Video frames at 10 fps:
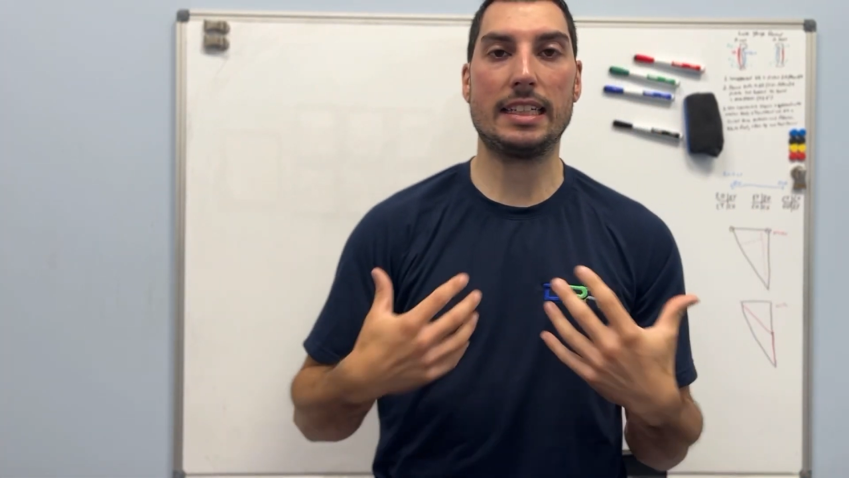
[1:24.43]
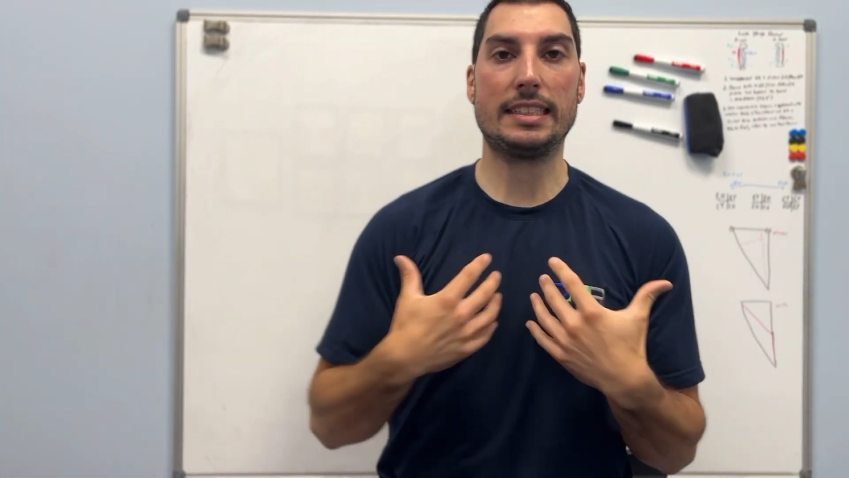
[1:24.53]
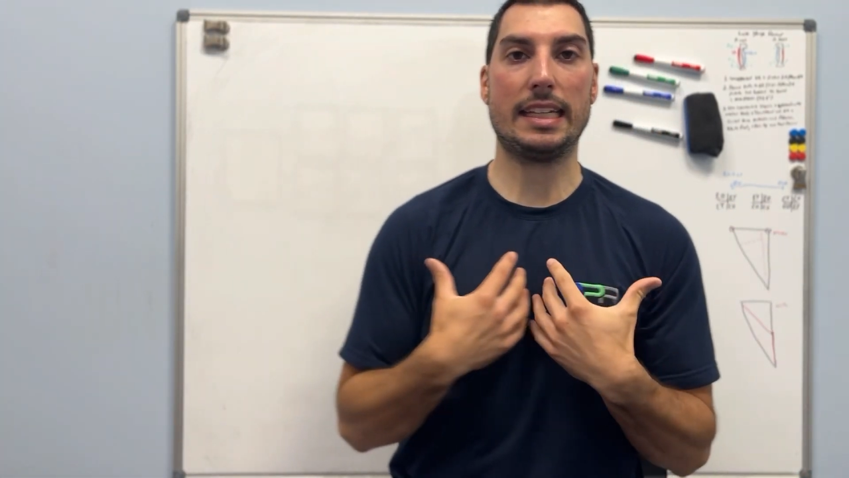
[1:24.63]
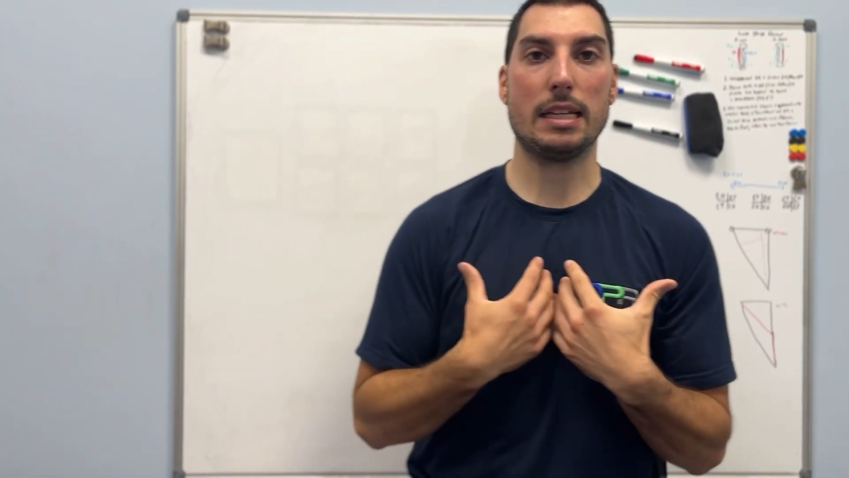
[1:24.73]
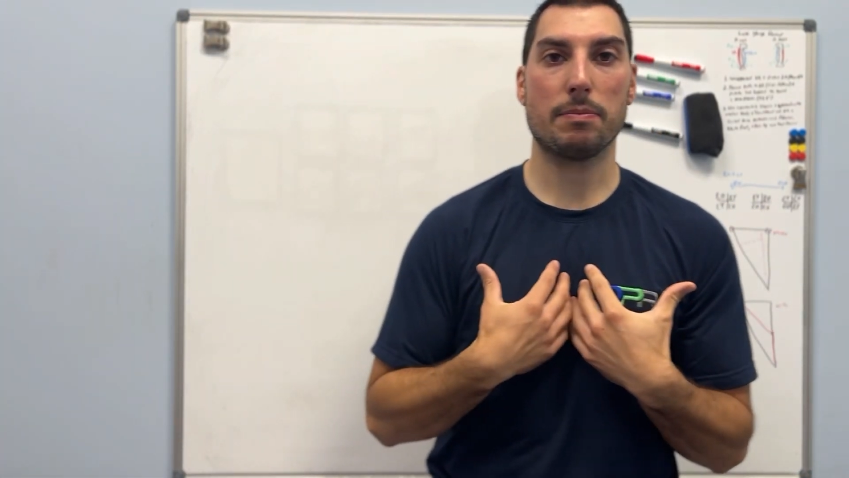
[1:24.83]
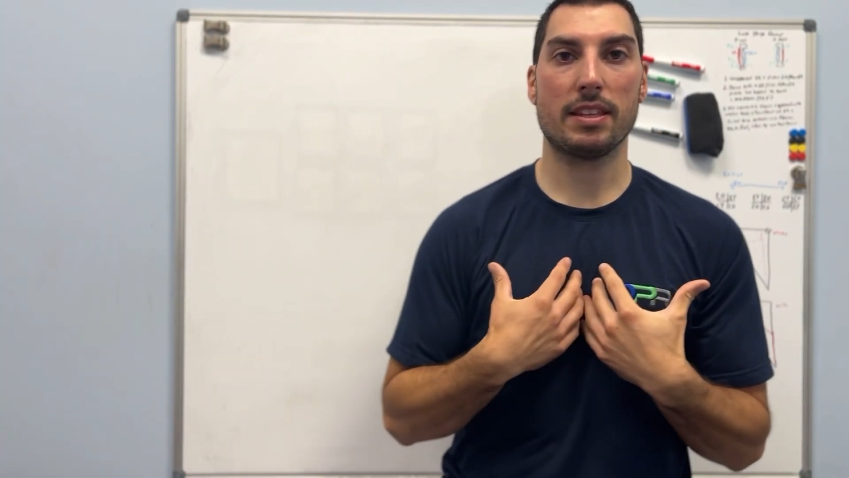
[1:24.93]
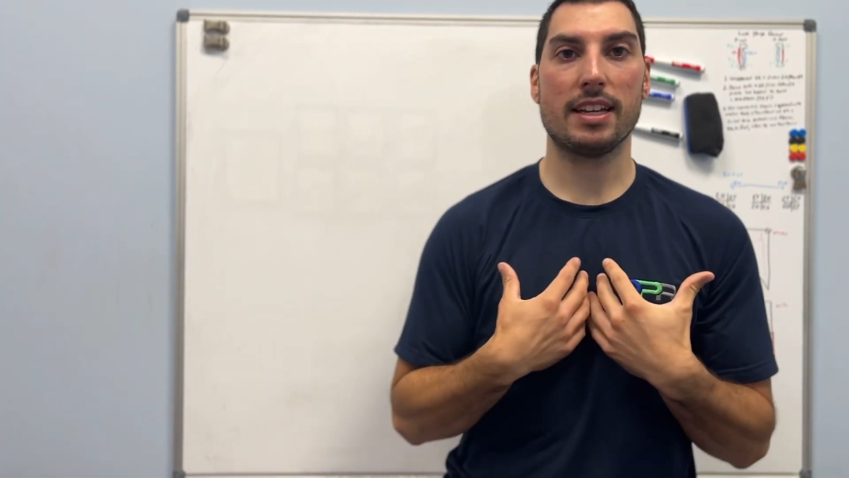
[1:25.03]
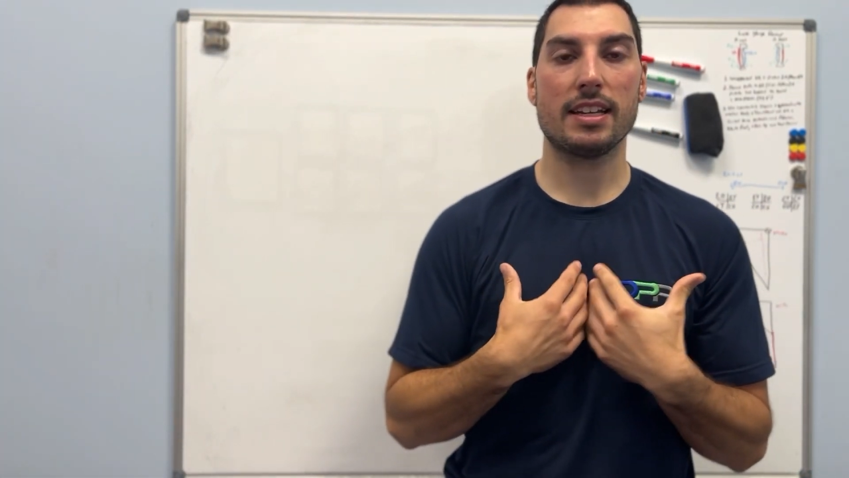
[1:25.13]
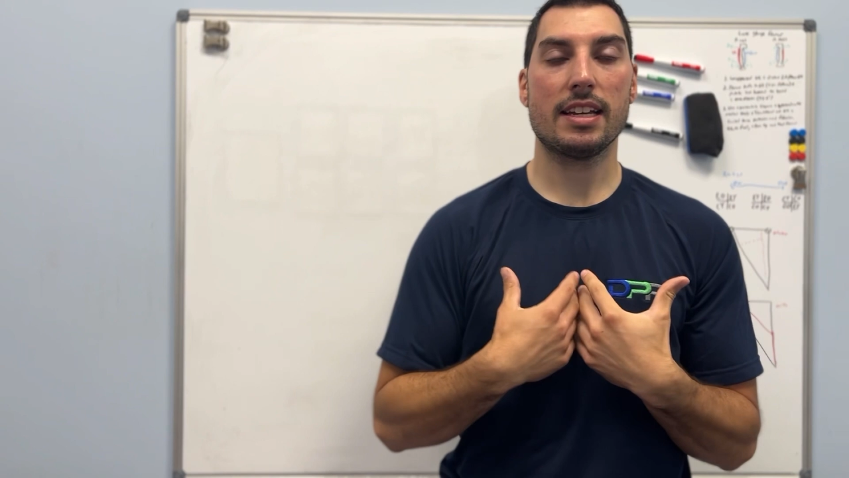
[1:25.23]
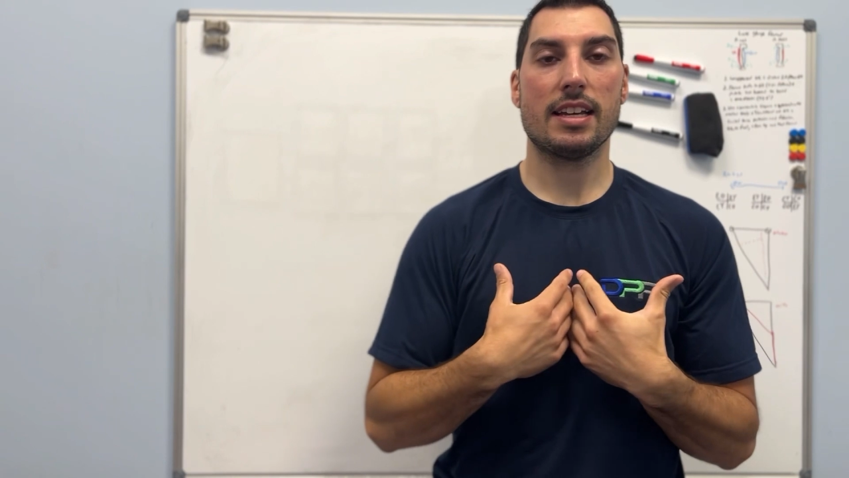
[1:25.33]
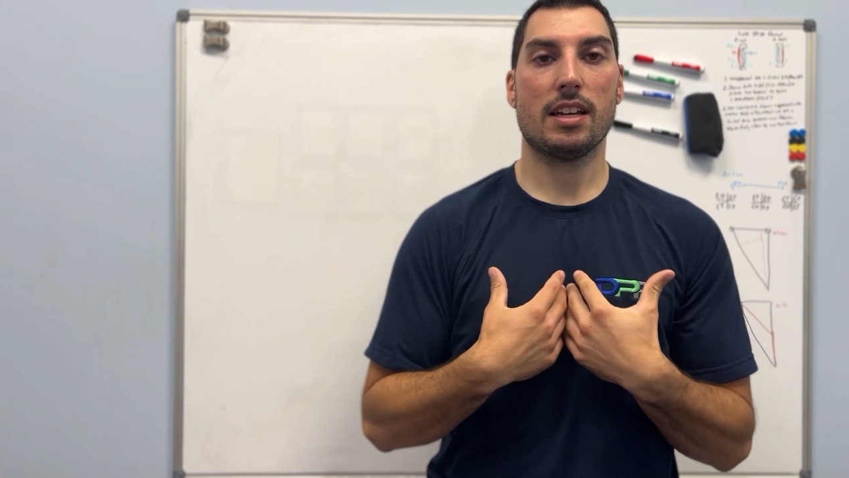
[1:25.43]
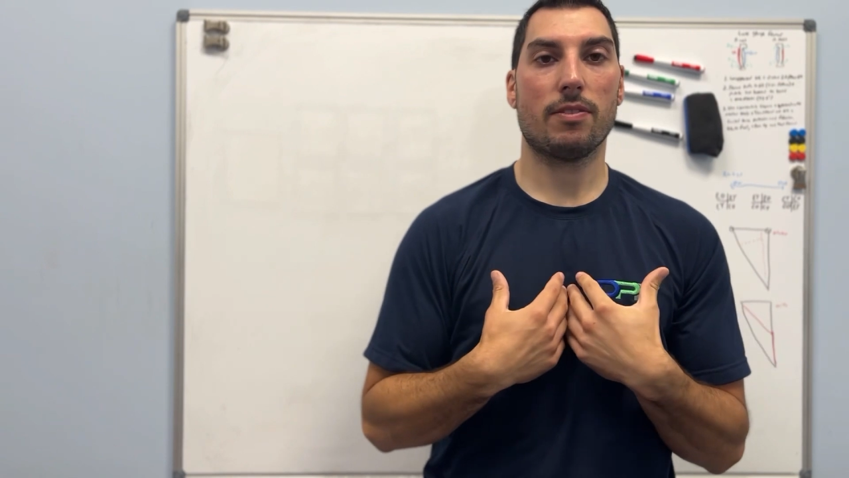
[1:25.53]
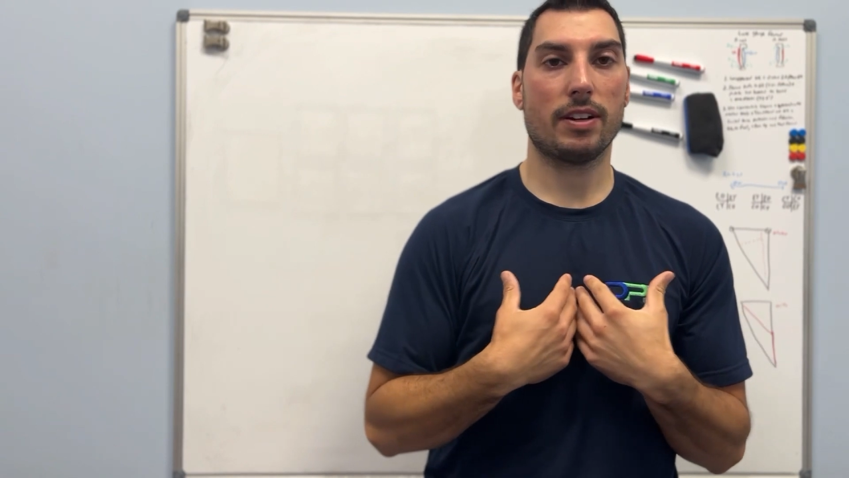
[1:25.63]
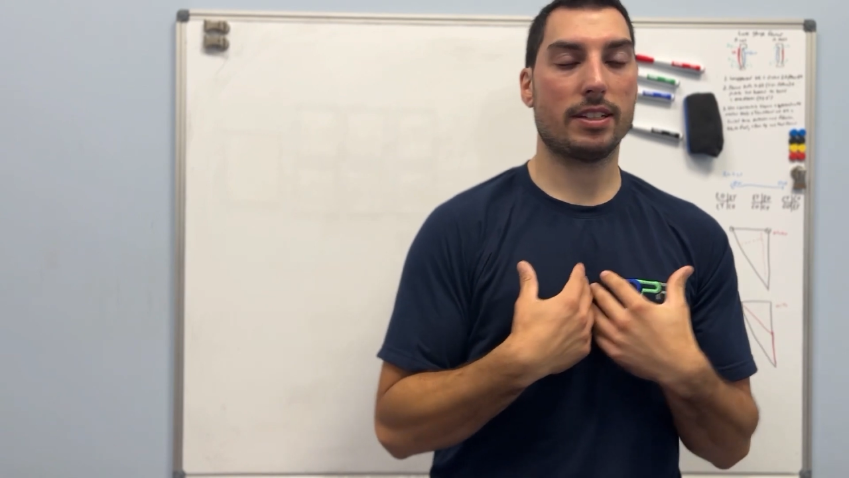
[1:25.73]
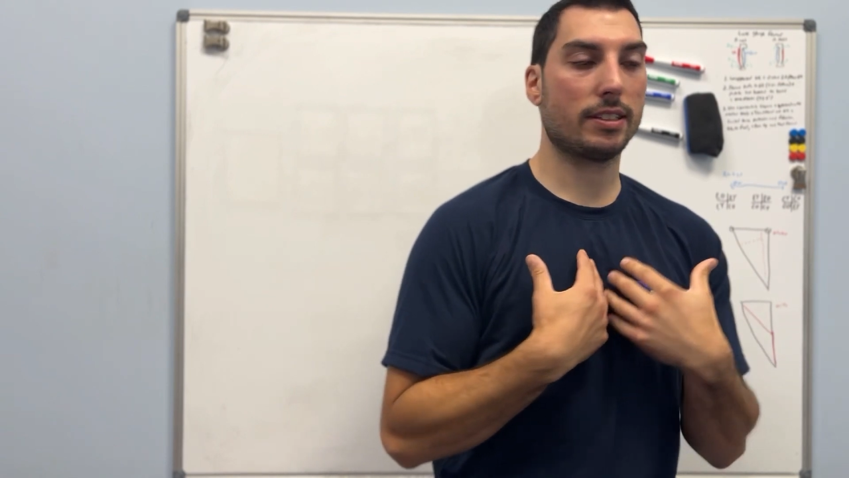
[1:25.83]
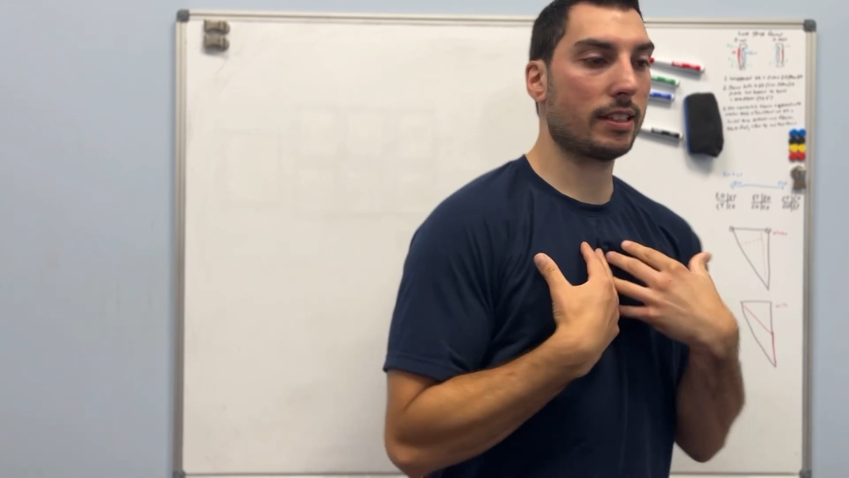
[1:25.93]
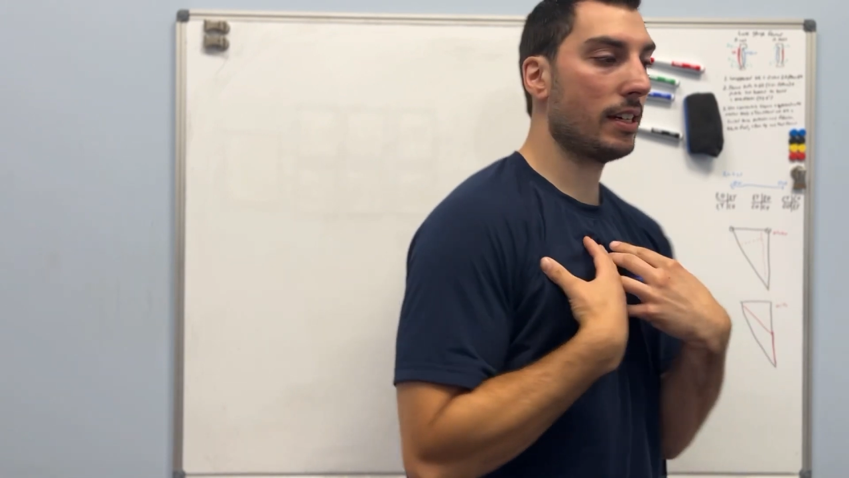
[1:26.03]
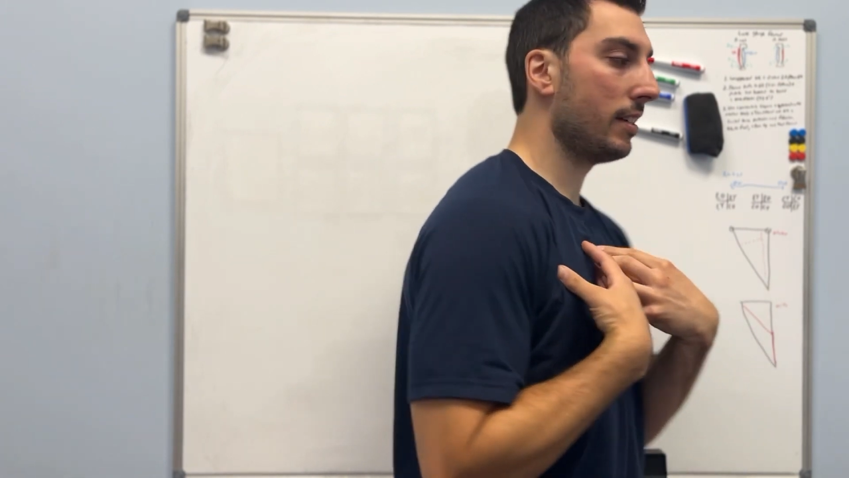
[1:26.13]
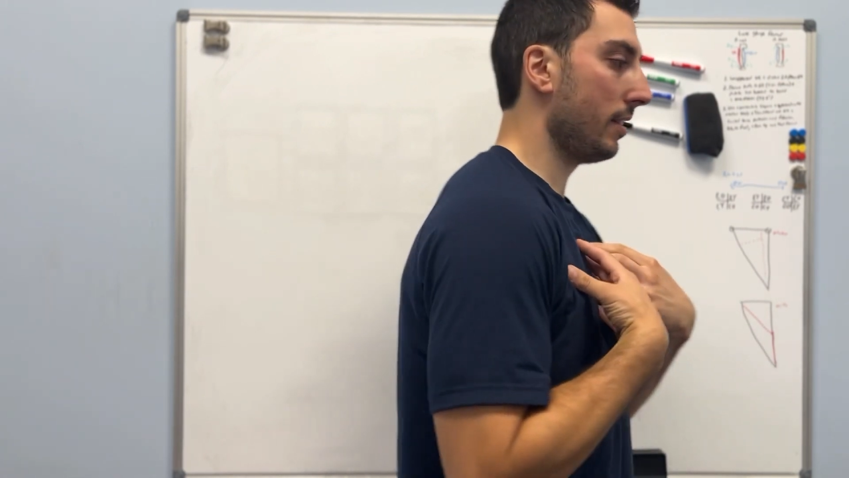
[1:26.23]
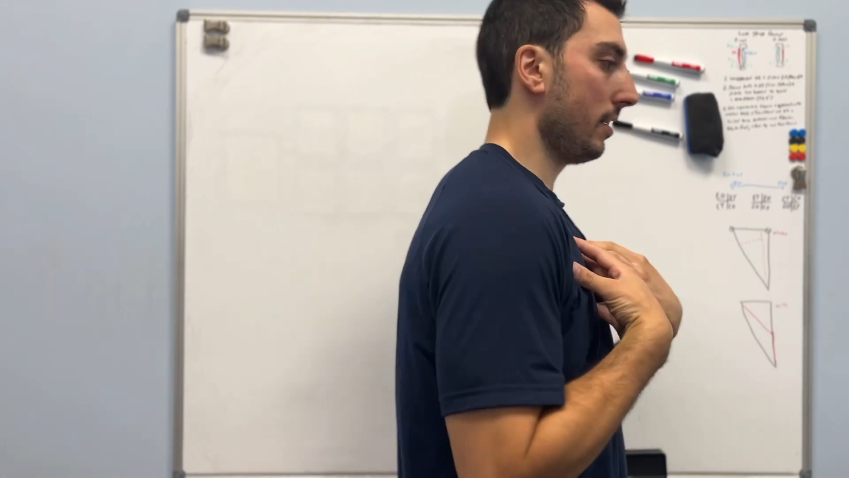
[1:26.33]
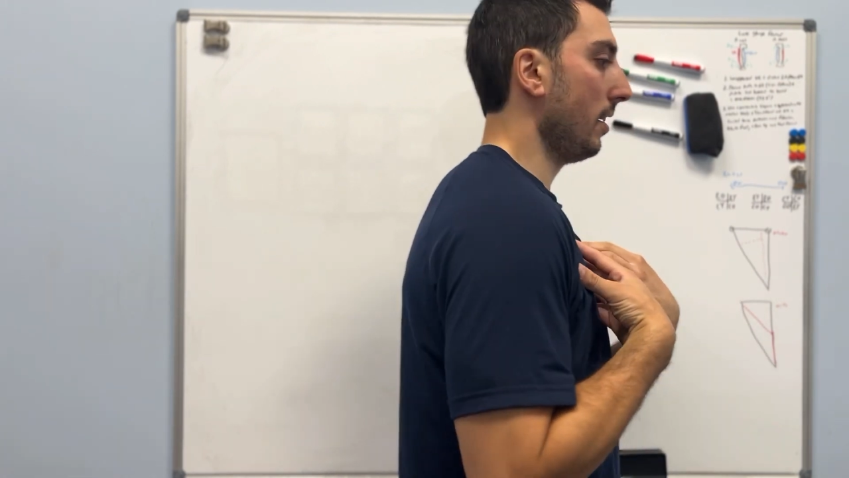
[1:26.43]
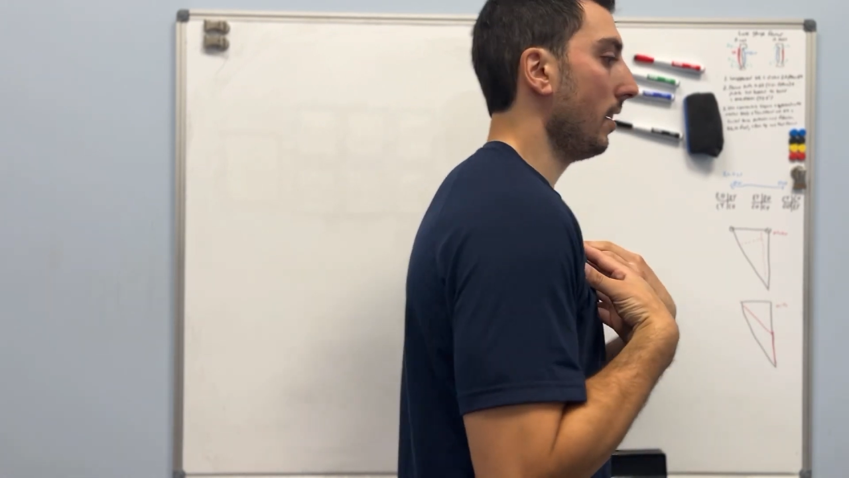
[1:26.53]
Same thing, if I just kind of